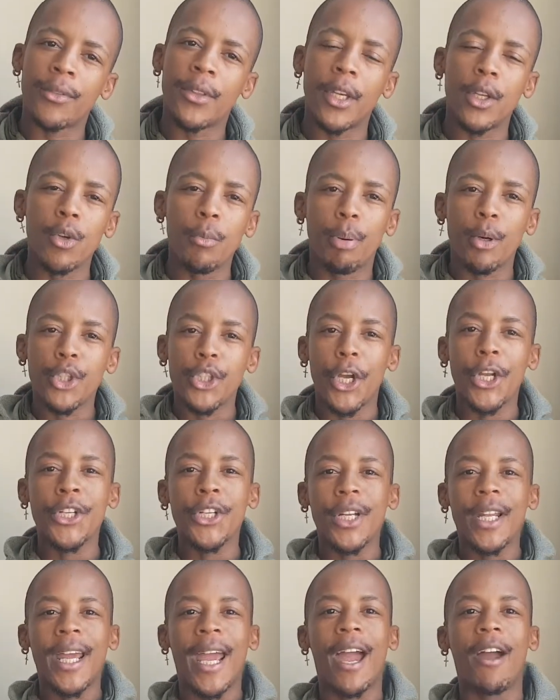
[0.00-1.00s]
then you
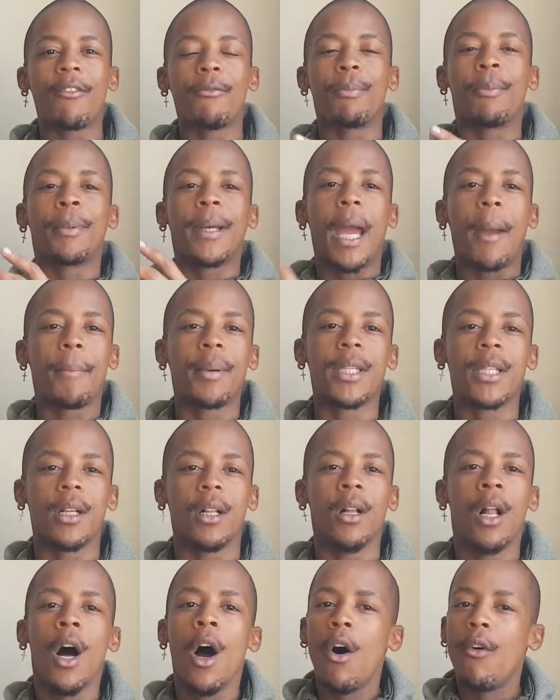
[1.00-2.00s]
potentially have
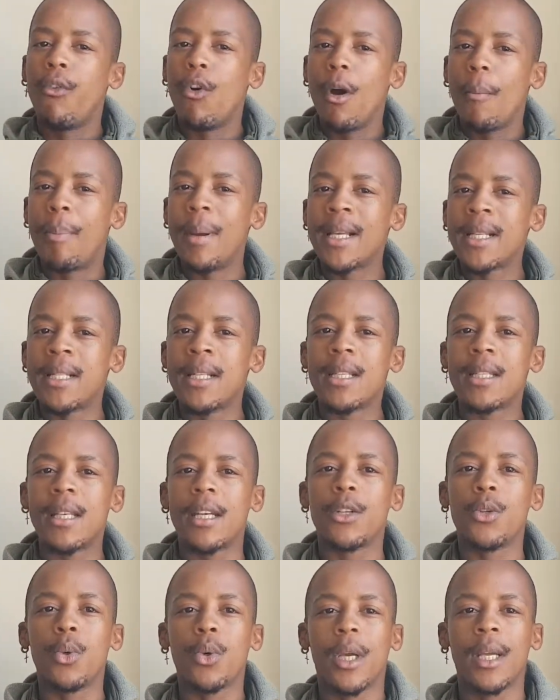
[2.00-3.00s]
capital for a business
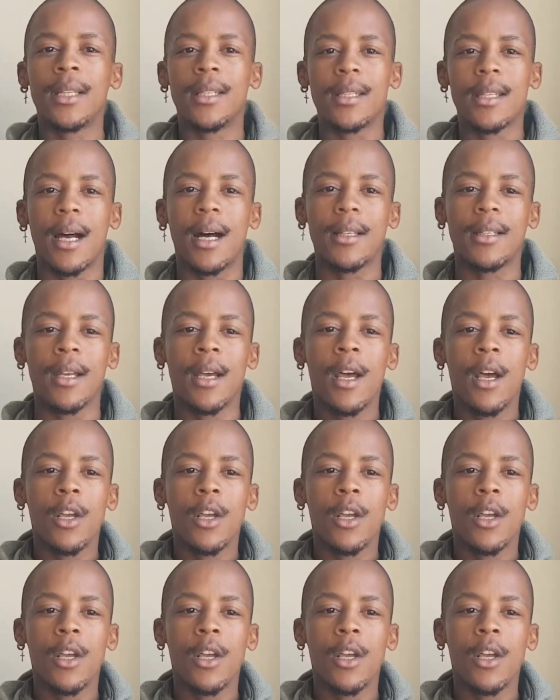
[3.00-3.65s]
that you can start.